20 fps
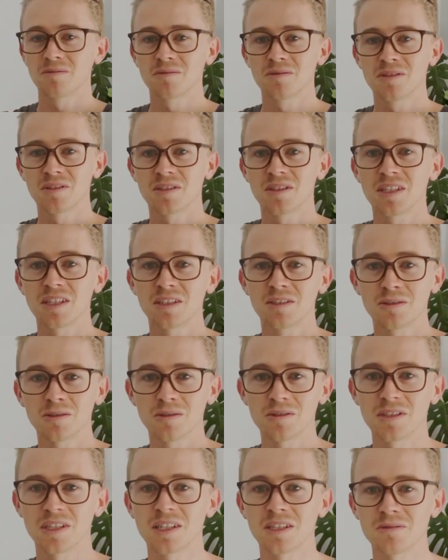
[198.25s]

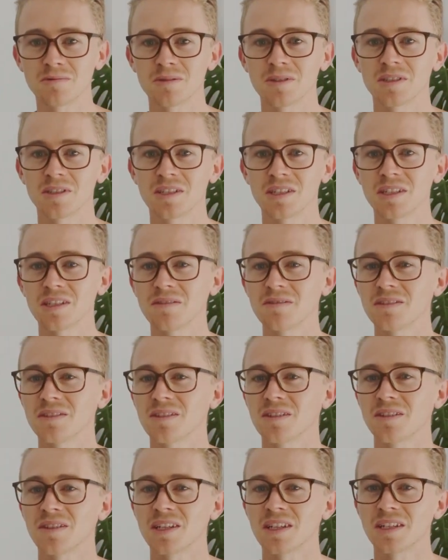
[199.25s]
signals that it receives
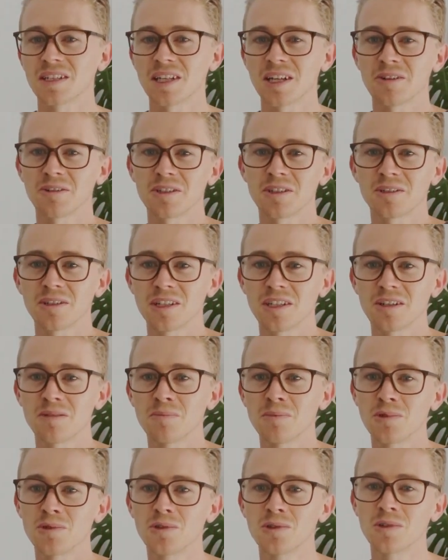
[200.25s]
to then calculate a
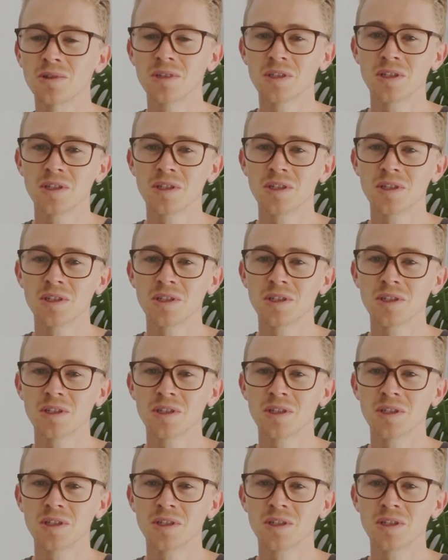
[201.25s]
more